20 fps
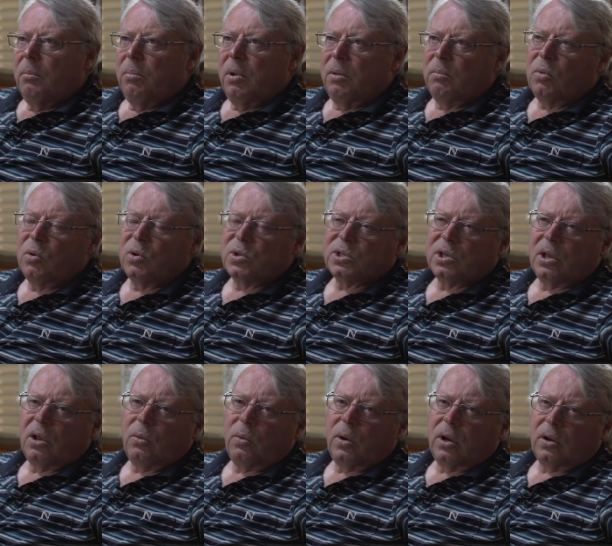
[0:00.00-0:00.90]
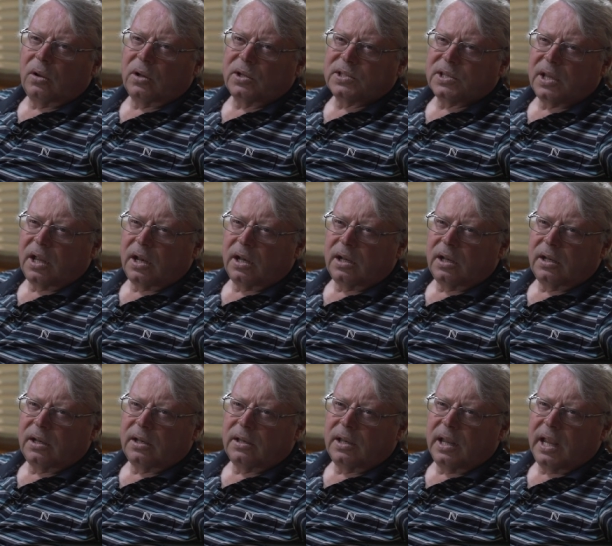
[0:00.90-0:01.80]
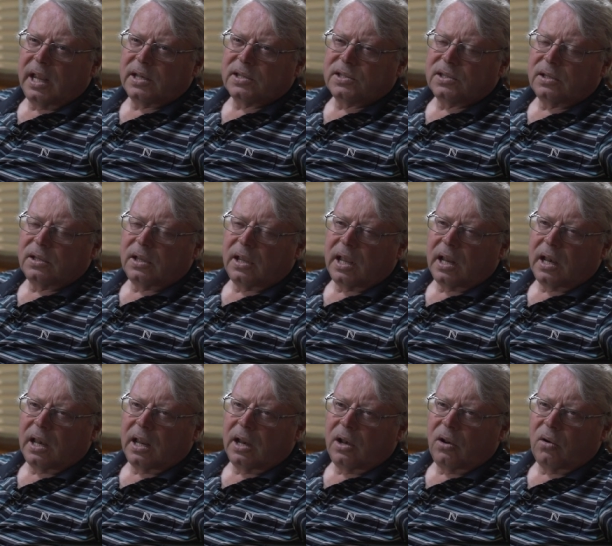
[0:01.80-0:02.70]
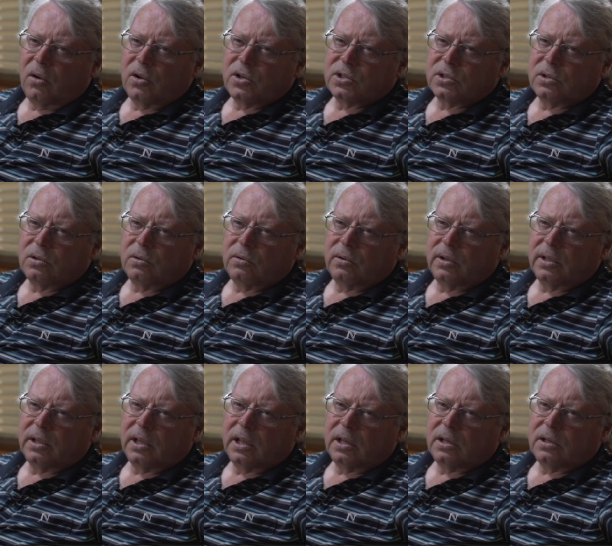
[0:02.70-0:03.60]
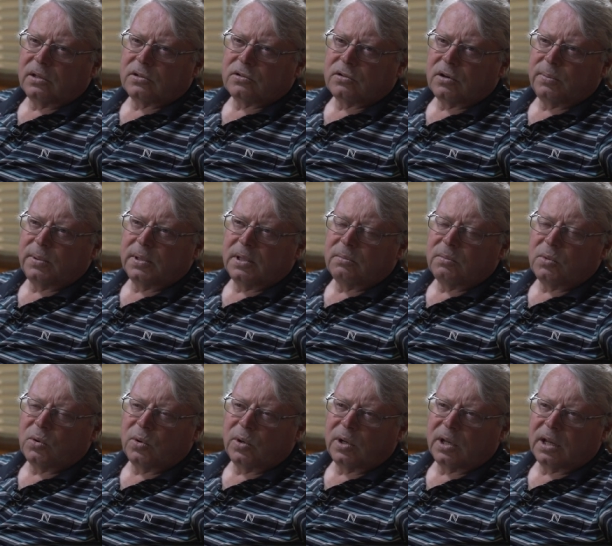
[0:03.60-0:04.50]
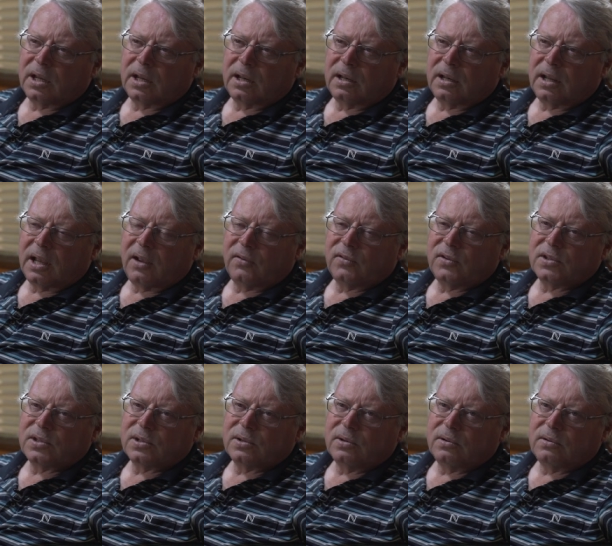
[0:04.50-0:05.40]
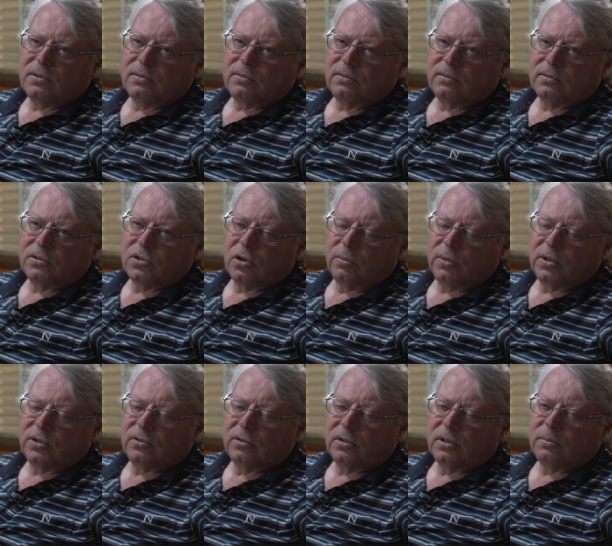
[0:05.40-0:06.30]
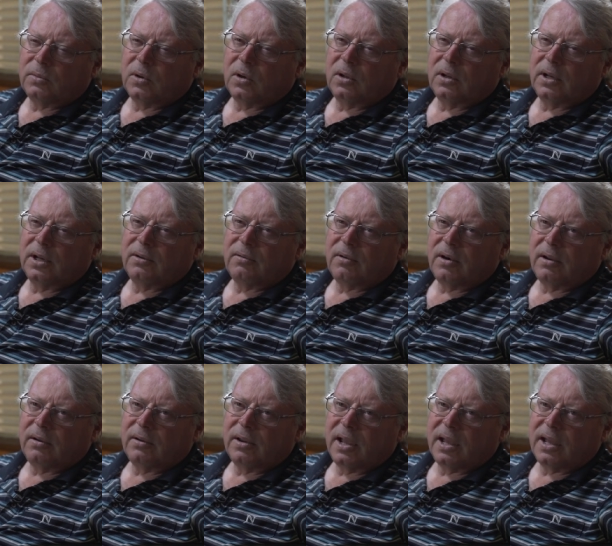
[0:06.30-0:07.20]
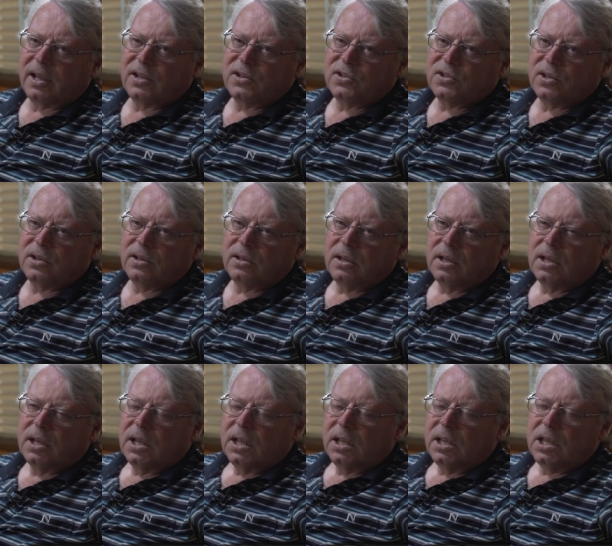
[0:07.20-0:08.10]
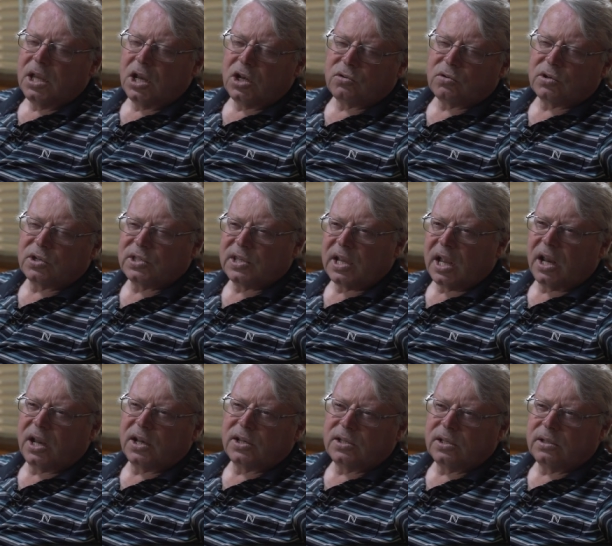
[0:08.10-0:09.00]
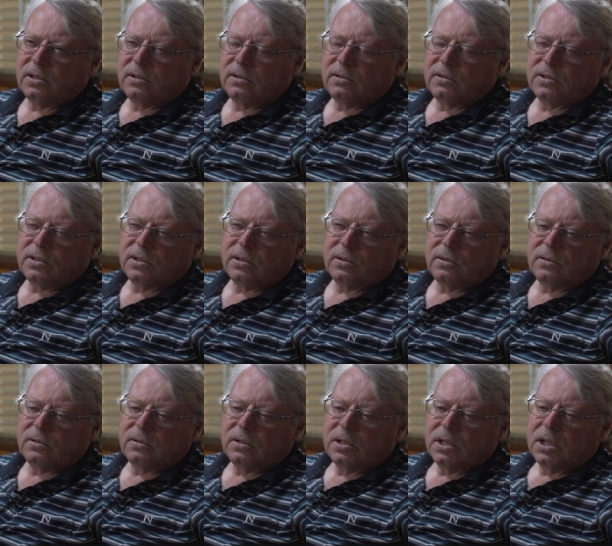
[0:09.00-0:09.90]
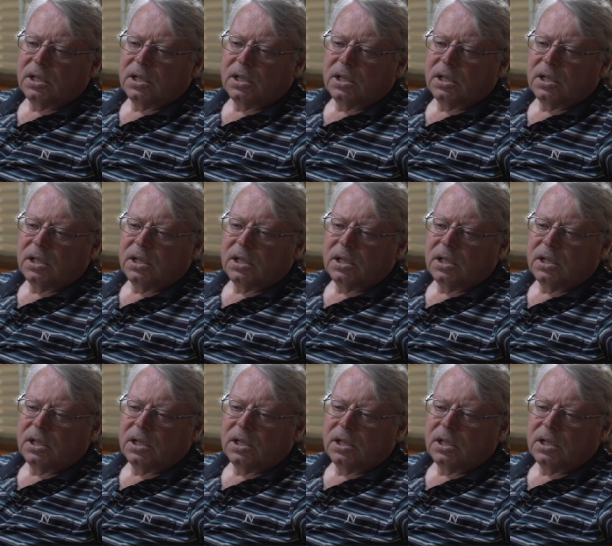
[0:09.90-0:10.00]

But more so when I started at uh, Adelaide High School and that trip in the morning and after school took me through the Mile Rail Yards and the interest started to, to